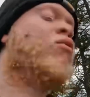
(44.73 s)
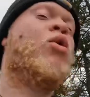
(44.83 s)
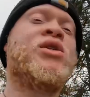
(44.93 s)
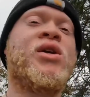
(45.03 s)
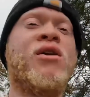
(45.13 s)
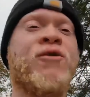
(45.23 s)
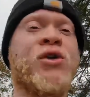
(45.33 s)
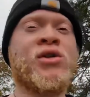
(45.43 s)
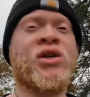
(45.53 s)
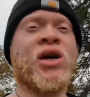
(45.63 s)
What's the
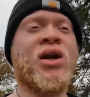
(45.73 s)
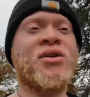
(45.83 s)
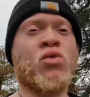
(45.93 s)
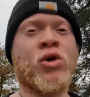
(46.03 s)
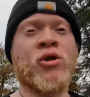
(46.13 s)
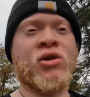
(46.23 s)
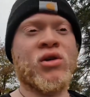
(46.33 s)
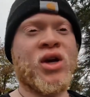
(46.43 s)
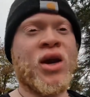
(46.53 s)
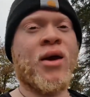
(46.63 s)
difference, and is it worth
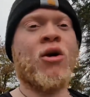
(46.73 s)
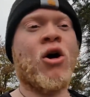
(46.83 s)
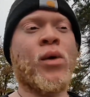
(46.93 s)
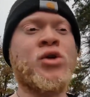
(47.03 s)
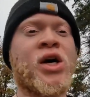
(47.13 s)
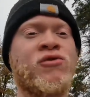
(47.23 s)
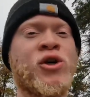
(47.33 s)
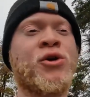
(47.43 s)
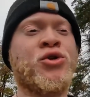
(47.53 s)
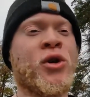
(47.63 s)
getting an all-wheel drive
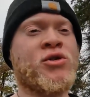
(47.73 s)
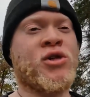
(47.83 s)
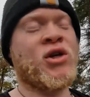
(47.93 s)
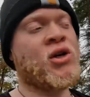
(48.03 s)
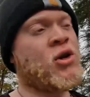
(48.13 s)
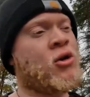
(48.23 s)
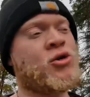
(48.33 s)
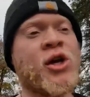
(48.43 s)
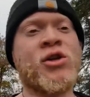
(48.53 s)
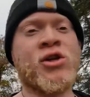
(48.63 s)
Charger RT, or
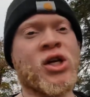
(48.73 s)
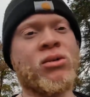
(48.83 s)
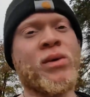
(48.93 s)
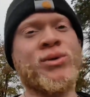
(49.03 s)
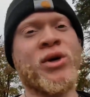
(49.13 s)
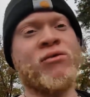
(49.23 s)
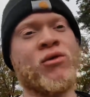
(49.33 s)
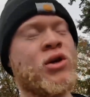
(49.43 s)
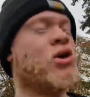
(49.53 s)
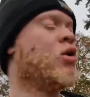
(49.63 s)
should I just get a rear-wheel drive
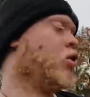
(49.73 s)
one?